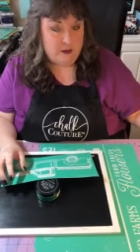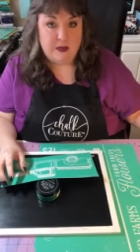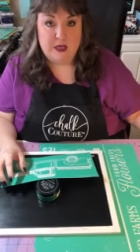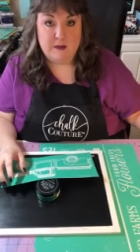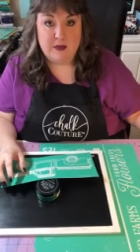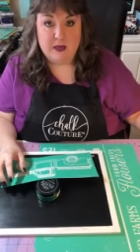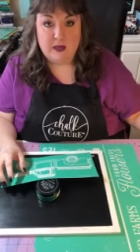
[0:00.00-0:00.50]
and
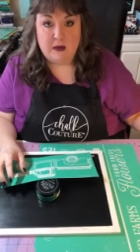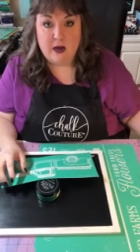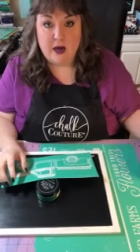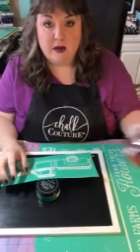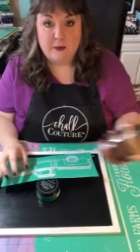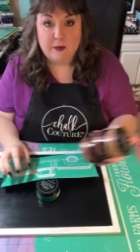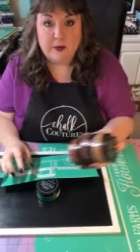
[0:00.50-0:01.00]
maybe a
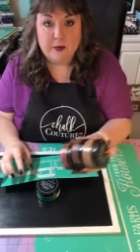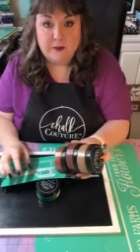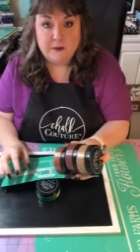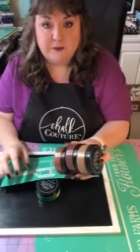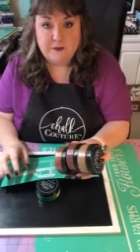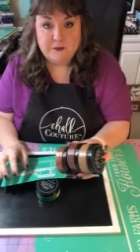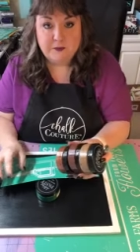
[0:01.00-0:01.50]

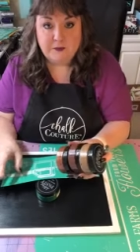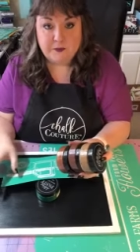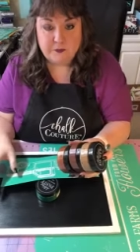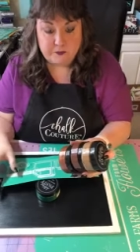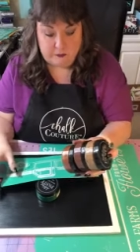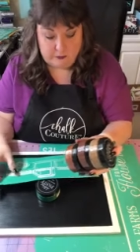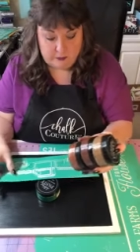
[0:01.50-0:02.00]
copper
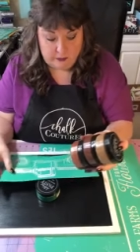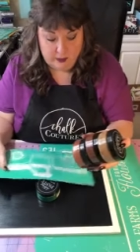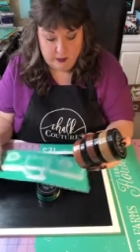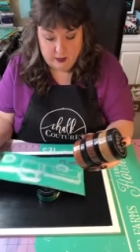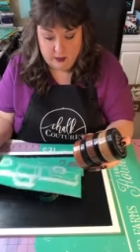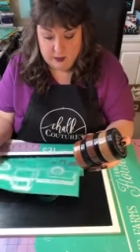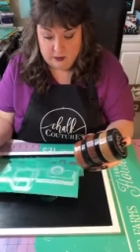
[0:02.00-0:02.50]

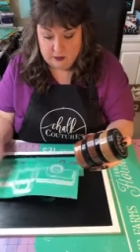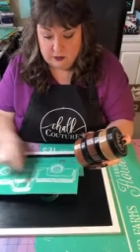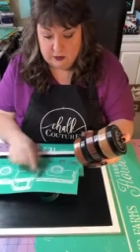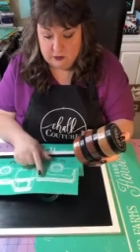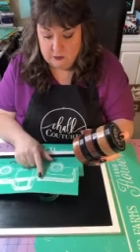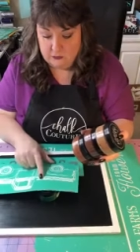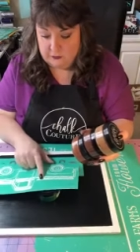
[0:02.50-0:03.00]
to
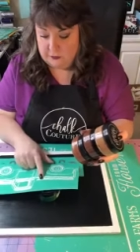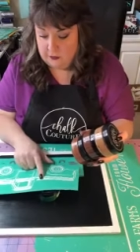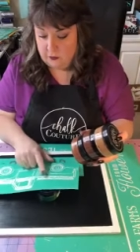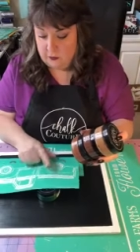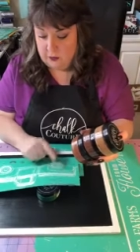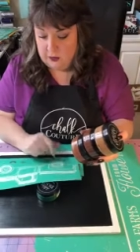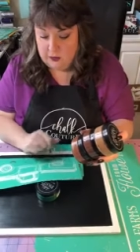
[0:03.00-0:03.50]
do for
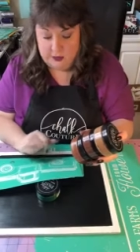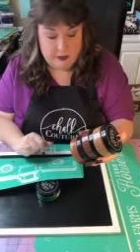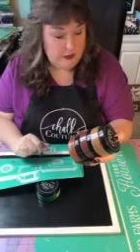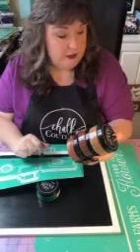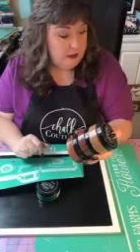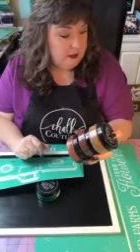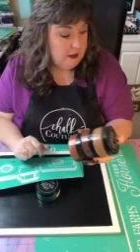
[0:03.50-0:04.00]
the
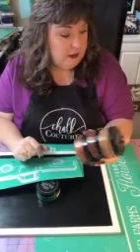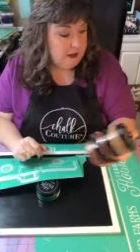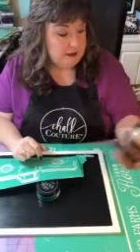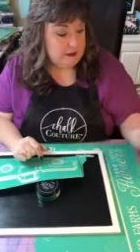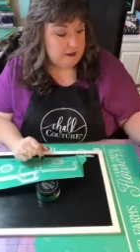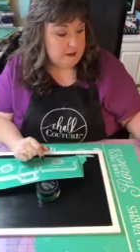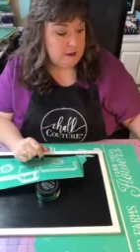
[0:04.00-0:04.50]
wood.
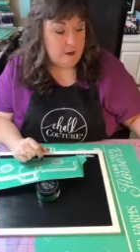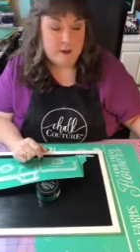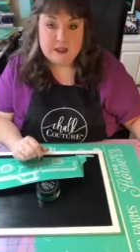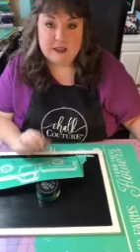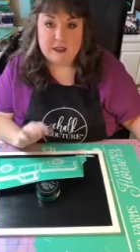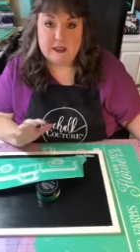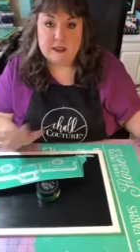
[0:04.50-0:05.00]
It's a little
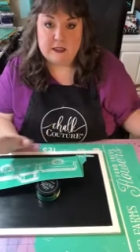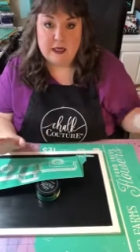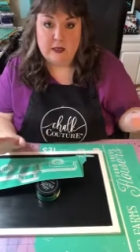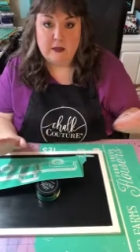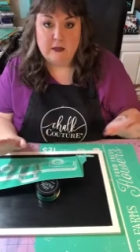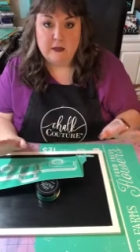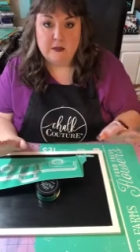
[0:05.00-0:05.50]
bit
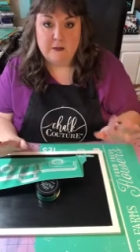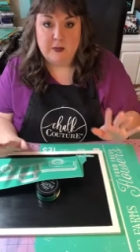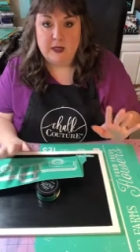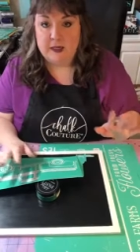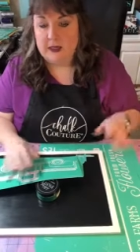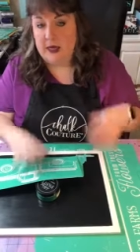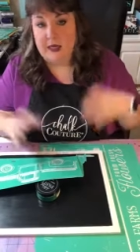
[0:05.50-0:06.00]
detailed,
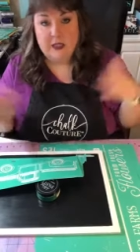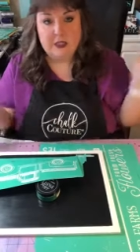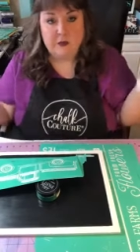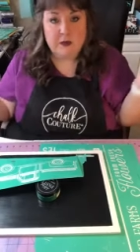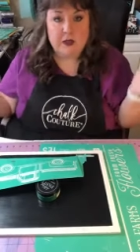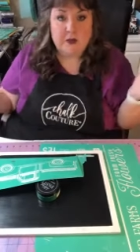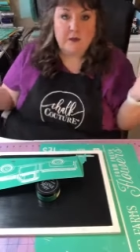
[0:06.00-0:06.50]
but I
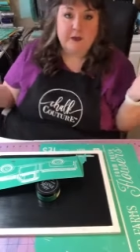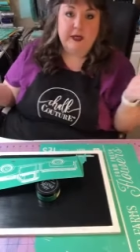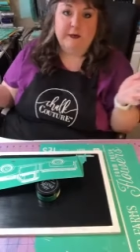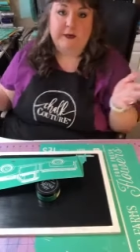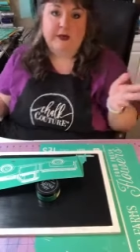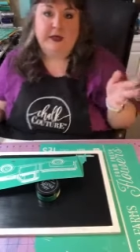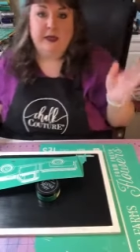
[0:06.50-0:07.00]
just wanted to
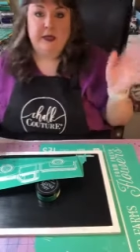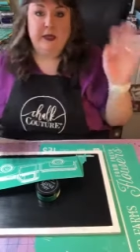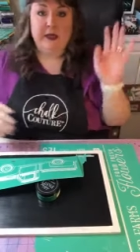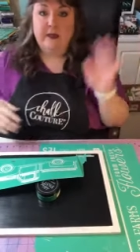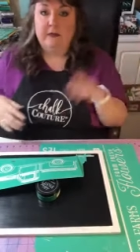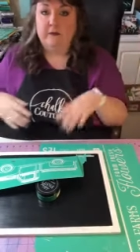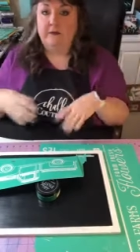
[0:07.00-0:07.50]
play with it
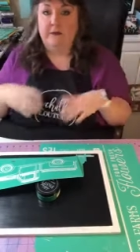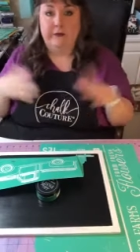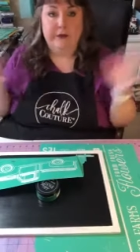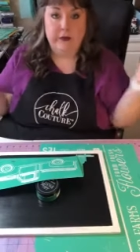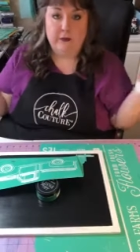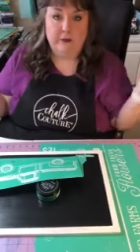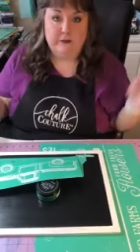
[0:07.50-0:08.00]
and
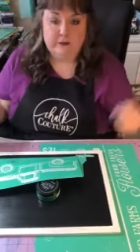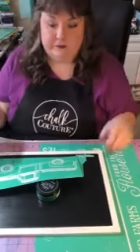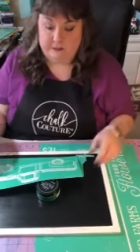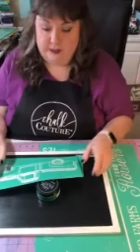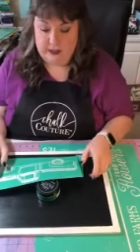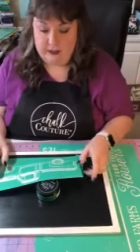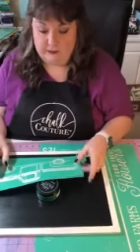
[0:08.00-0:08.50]
you're,
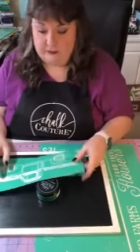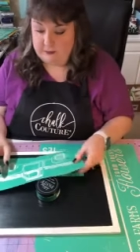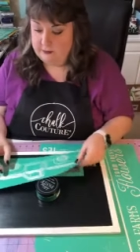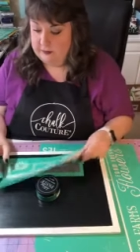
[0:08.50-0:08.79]
you know,